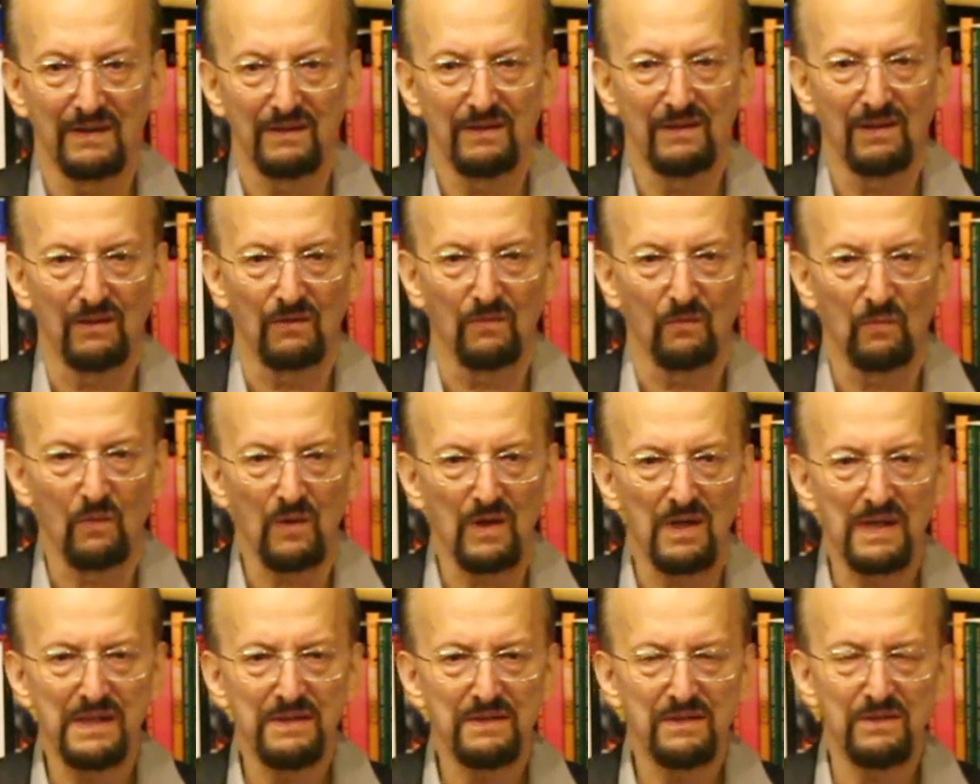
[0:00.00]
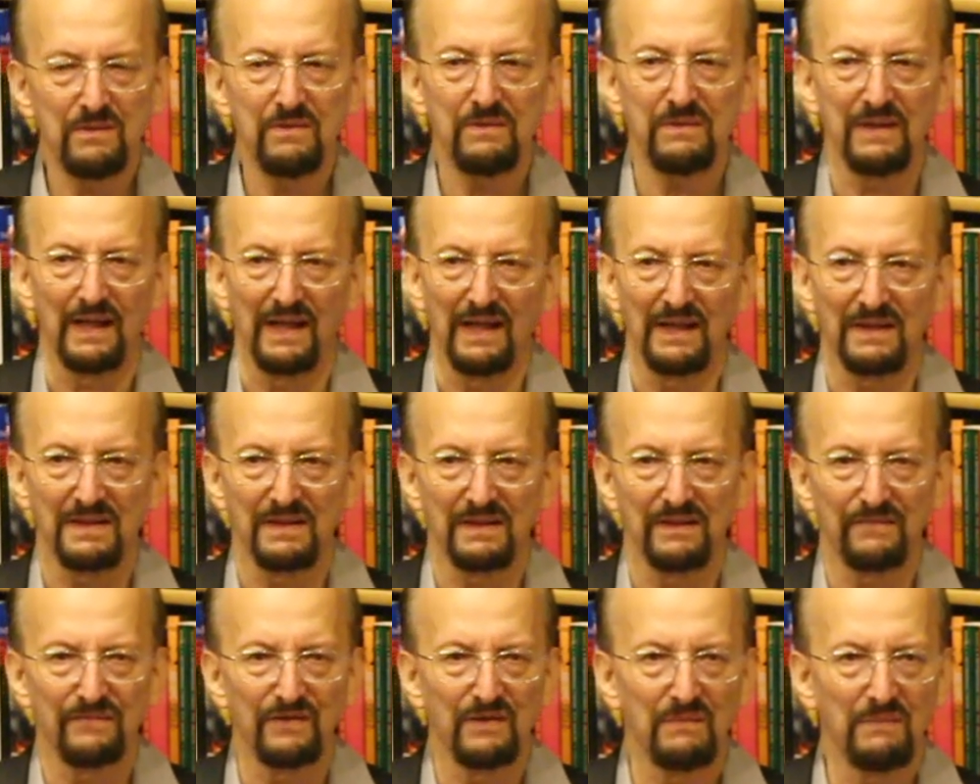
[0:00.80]
You know, why do that?
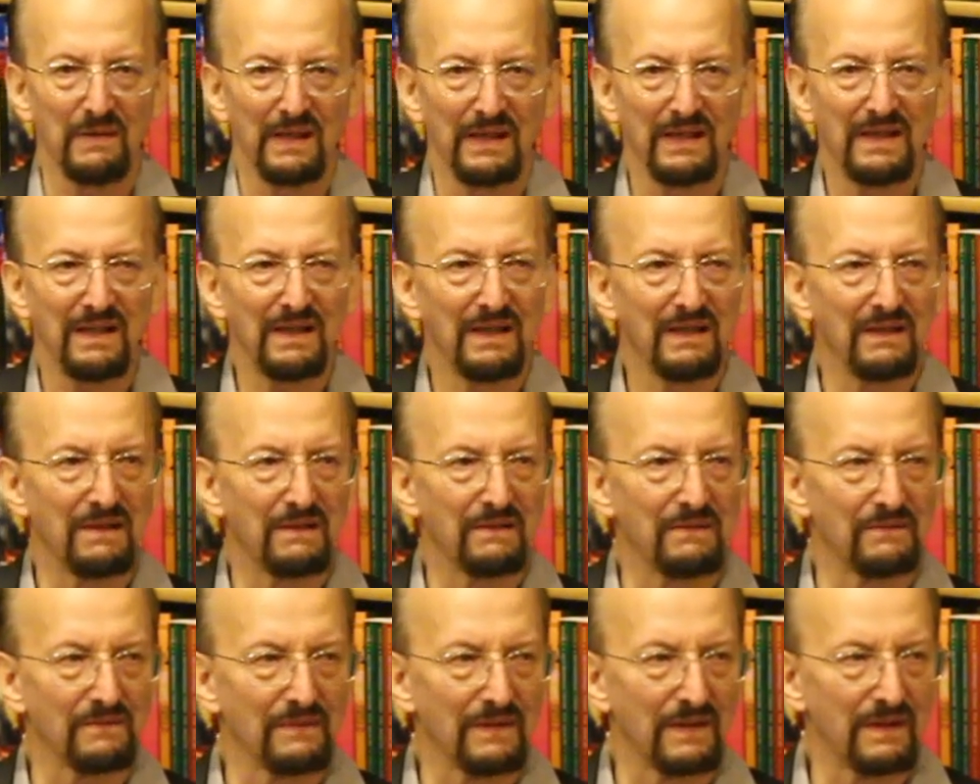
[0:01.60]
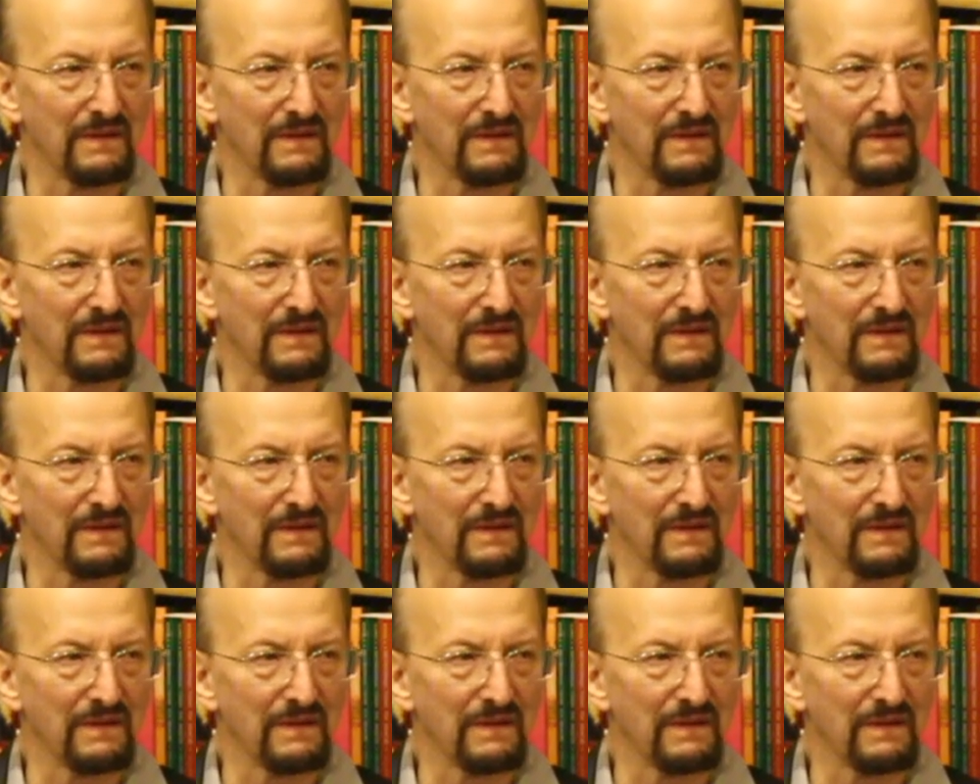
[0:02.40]
If you're making a